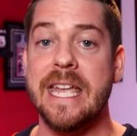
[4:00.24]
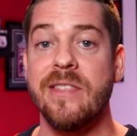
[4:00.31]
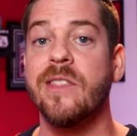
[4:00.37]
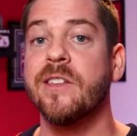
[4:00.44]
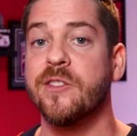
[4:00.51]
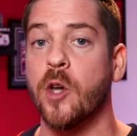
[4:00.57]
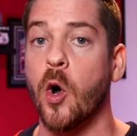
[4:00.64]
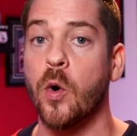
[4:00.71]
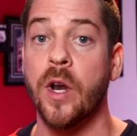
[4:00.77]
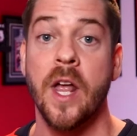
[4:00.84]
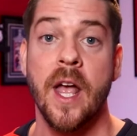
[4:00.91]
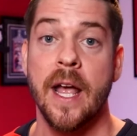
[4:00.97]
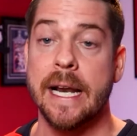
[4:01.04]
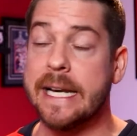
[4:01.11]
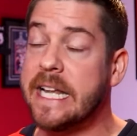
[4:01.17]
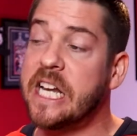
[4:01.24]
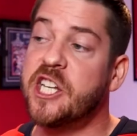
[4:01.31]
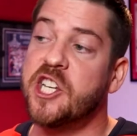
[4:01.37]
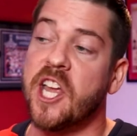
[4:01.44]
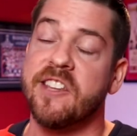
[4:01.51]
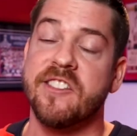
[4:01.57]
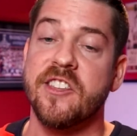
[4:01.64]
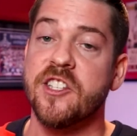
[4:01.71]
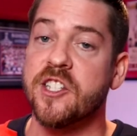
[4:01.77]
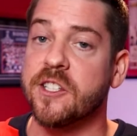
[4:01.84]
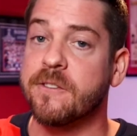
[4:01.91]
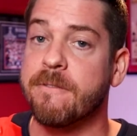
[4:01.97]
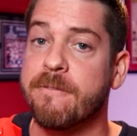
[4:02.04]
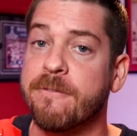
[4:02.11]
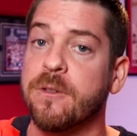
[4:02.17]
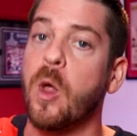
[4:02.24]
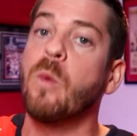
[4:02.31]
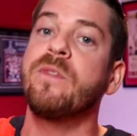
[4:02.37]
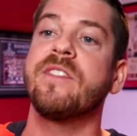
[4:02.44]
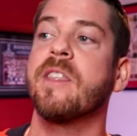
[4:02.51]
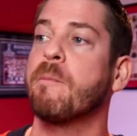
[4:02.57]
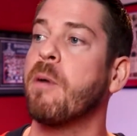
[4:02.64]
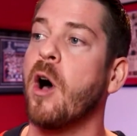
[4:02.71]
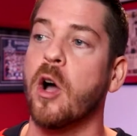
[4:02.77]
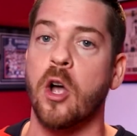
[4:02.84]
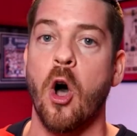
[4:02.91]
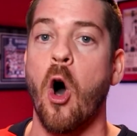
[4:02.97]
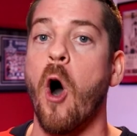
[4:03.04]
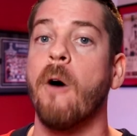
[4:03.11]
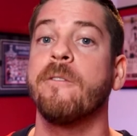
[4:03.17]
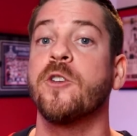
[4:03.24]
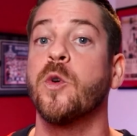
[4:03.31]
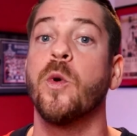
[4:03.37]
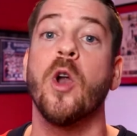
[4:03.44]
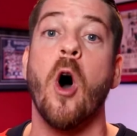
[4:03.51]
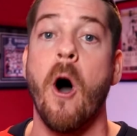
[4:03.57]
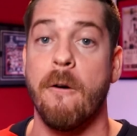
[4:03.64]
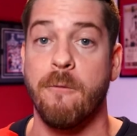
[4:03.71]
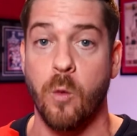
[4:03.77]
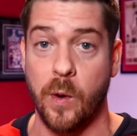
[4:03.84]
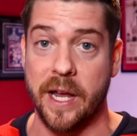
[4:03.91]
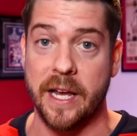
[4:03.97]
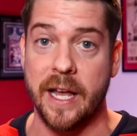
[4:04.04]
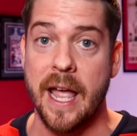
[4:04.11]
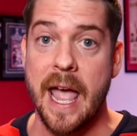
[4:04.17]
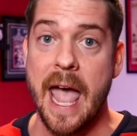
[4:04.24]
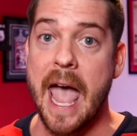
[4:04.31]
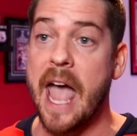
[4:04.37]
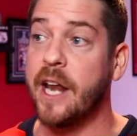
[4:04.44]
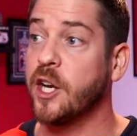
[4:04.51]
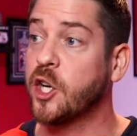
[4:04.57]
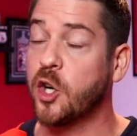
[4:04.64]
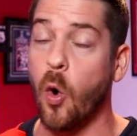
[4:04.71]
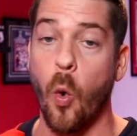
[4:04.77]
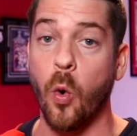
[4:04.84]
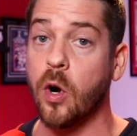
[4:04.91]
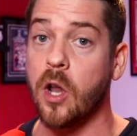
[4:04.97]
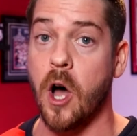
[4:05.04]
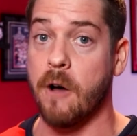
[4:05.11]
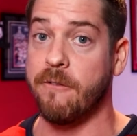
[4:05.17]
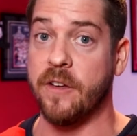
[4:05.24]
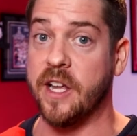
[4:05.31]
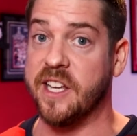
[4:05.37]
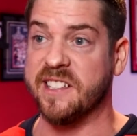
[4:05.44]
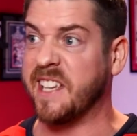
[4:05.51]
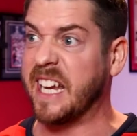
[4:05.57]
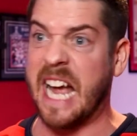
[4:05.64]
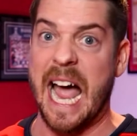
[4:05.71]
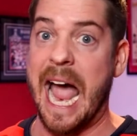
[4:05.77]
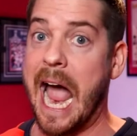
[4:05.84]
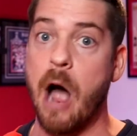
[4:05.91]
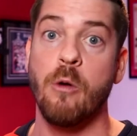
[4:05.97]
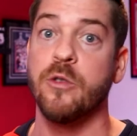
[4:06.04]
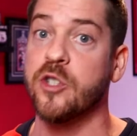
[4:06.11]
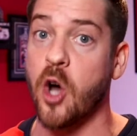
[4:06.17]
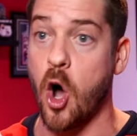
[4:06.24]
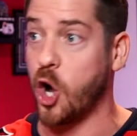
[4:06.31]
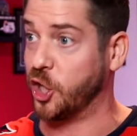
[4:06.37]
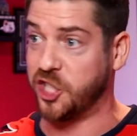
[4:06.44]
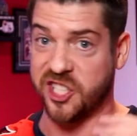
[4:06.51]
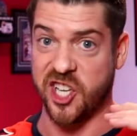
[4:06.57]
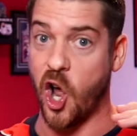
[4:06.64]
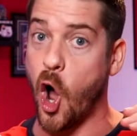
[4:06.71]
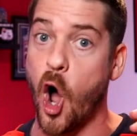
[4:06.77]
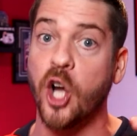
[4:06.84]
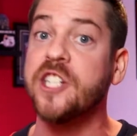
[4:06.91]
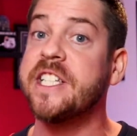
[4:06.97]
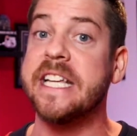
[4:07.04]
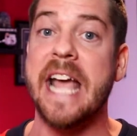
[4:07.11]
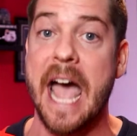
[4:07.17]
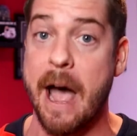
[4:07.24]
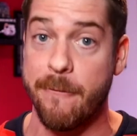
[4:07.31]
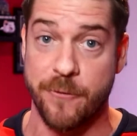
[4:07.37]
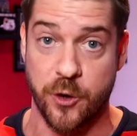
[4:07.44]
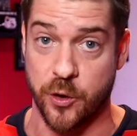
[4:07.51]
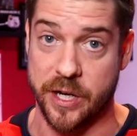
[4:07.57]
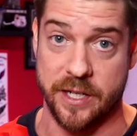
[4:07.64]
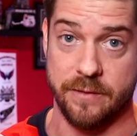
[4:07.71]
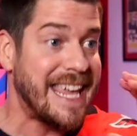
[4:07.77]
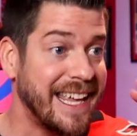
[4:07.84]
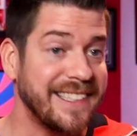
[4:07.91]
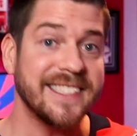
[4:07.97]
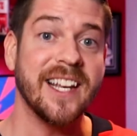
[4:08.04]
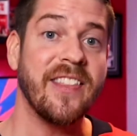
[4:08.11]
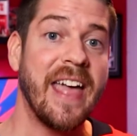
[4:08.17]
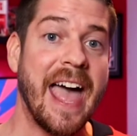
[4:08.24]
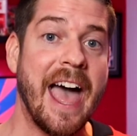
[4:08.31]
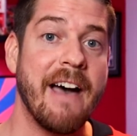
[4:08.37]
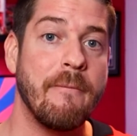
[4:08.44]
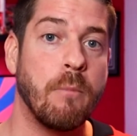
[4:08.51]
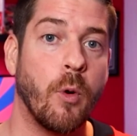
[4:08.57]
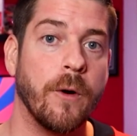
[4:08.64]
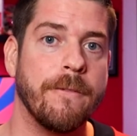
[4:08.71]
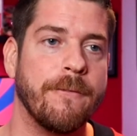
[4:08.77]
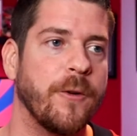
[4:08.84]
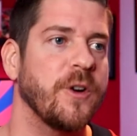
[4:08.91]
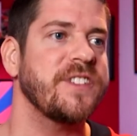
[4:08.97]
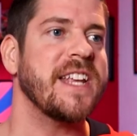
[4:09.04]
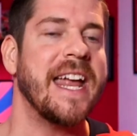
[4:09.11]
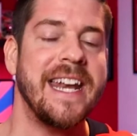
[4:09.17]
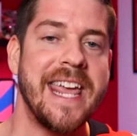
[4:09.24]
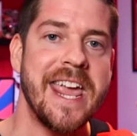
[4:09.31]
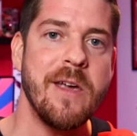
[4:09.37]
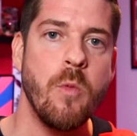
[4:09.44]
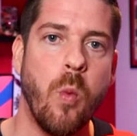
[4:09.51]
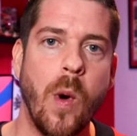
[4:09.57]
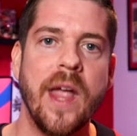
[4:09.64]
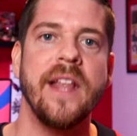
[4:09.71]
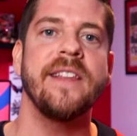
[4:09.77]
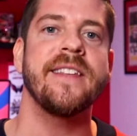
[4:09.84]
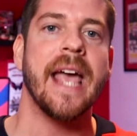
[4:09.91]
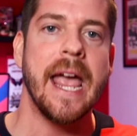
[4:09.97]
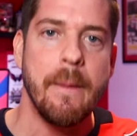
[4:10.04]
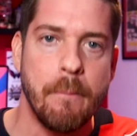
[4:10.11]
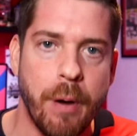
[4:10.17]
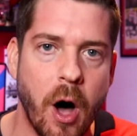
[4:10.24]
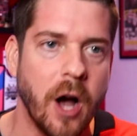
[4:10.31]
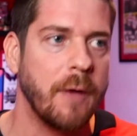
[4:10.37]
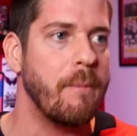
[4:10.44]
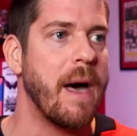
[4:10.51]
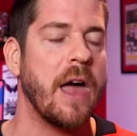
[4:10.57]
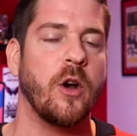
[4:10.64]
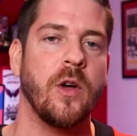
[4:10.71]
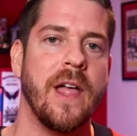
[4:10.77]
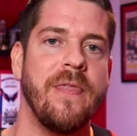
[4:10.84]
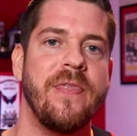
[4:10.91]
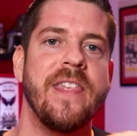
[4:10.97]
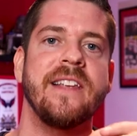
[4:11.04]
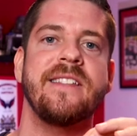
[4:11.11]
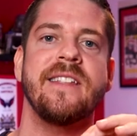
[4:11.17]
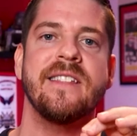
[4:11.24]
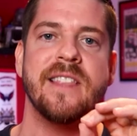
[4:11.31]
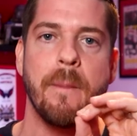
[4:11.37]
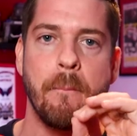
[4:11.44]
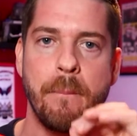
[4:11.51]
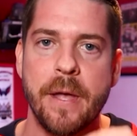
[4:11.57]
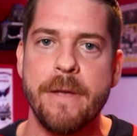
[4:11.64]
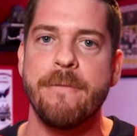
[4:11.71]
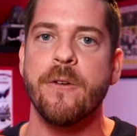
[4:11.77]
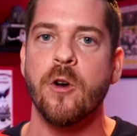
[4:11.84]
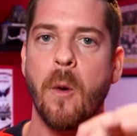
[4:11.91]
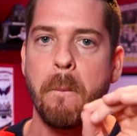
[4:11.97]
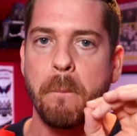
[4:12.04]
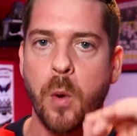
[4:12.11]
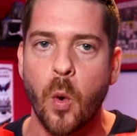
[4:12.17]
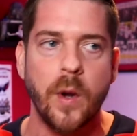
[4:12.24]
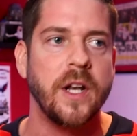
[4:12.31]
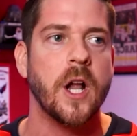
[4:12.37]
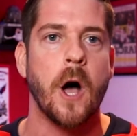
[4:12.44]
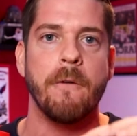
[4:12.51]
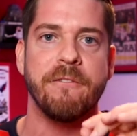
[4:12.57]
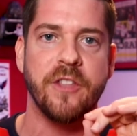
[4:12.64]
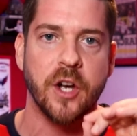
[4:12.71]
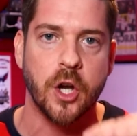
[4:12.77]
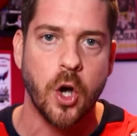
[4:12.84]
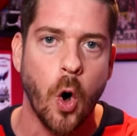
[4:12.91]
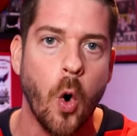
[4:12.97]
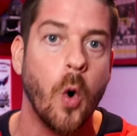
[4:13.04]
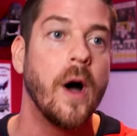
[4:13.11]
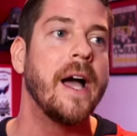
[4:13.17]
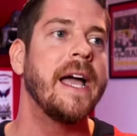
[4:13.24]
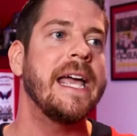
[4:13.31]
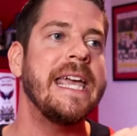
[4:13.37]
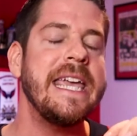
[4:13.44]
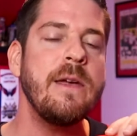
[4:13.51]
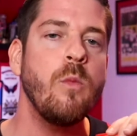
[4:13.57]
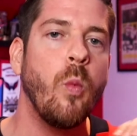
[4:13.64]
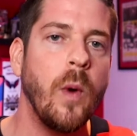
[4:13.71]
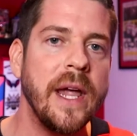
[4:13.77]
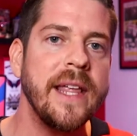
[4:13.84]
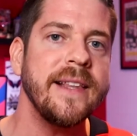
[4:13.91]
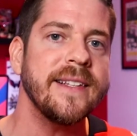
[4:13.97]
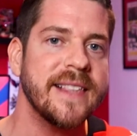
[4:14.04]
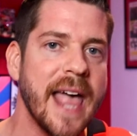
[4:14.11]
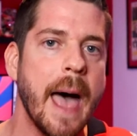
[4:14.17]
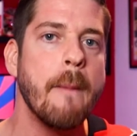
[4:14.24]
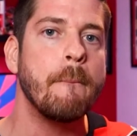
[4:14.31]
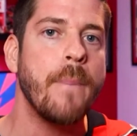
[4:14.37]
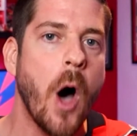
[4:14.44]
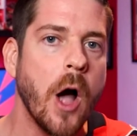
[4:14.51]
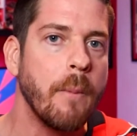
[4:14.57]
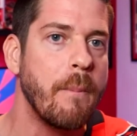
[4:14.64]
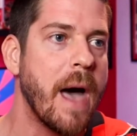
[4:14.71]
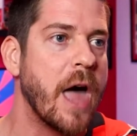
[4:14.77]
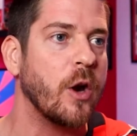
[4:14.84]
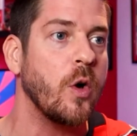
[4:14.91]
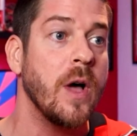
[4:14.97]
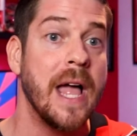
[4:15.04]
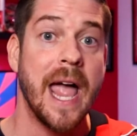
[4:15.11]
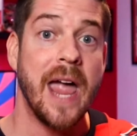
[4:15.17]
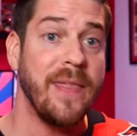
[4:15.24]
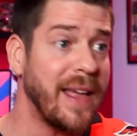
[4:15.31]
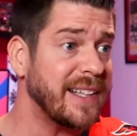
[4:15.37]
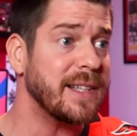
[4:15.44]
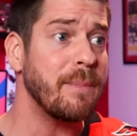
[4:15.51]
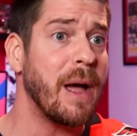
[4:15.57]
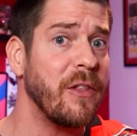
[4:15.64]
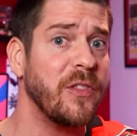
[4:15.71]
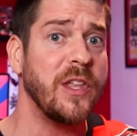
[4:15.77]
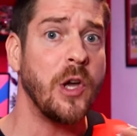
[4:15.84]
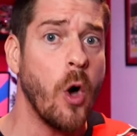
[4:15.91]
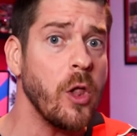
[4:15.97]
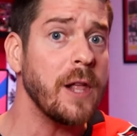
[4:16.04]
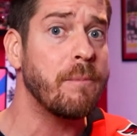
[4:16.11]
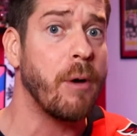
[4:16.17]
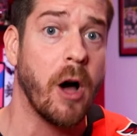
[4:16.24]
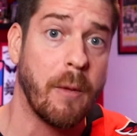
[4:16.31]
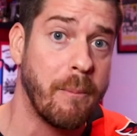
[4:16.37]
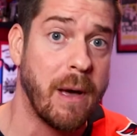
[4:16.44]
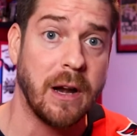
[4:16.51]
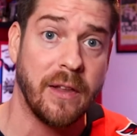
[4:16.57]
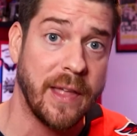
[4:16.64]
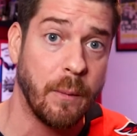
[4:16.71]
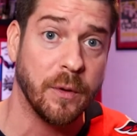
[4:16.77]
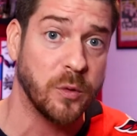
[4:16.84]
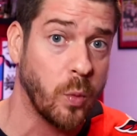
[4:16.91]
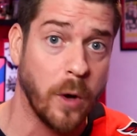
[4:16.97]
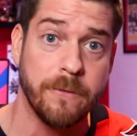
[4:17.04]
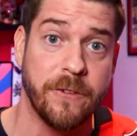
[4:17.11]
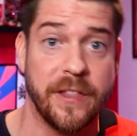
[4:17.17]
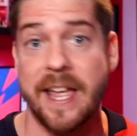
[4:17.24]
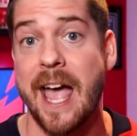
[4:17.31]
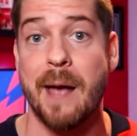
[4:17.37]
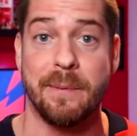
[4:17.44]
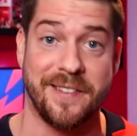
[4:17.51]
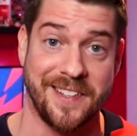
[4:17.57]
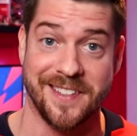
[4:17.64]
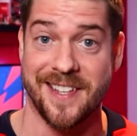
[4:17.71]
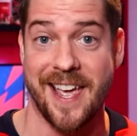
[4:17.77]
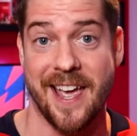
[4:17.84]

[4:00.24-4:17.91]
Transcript: in the zone, Nick Jensen just floats the puck off to an off wing. And Orlov is like a hound dog just hunting after it. He gets to the half board first and he wins a puck battle. And this is the pivotal point of the goal. He wins that puck battle. And that's about the only puck battle that was won for the Caps this